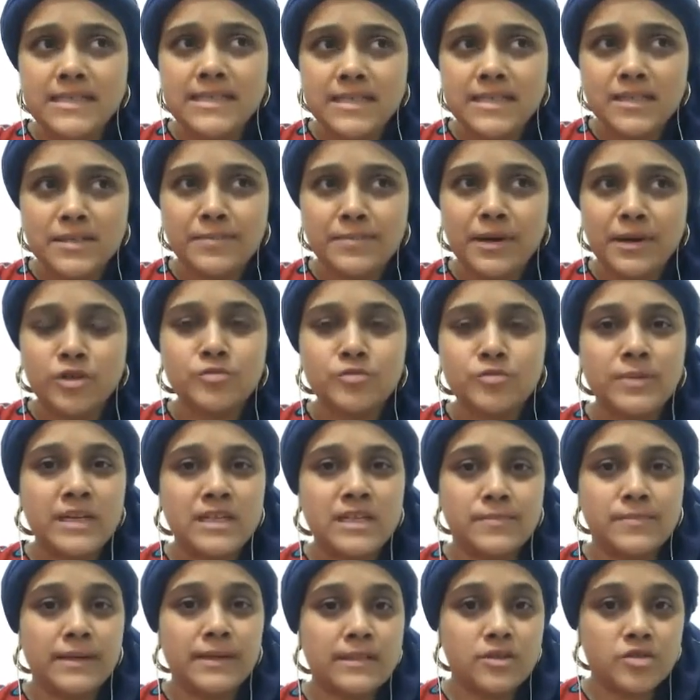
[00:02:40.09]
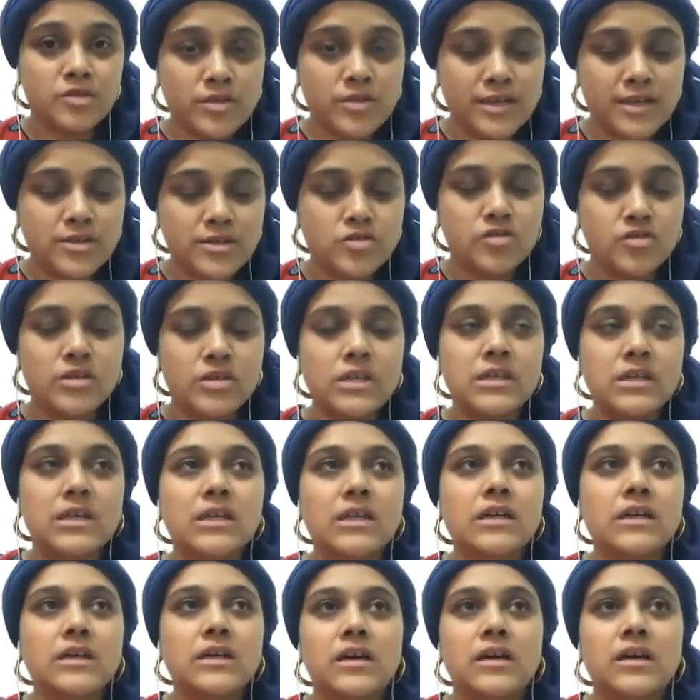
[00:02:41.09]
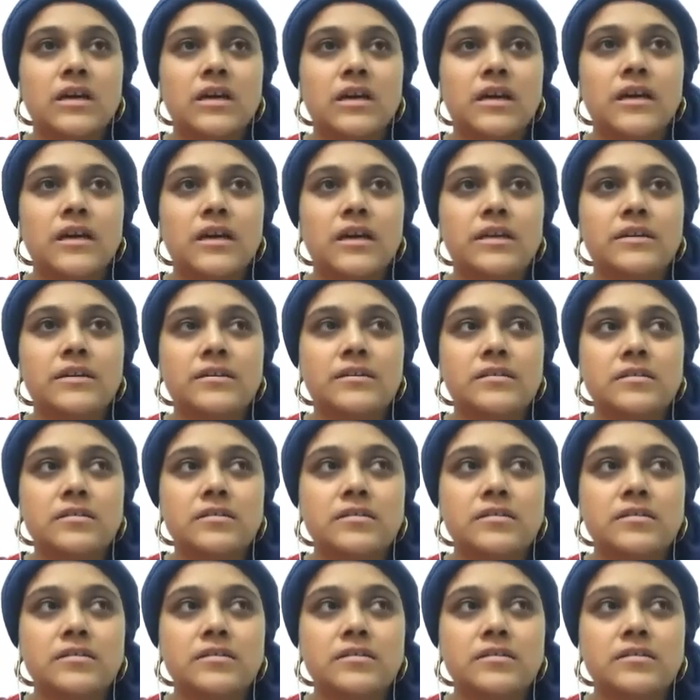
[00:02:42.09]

it's about my smile strategy, and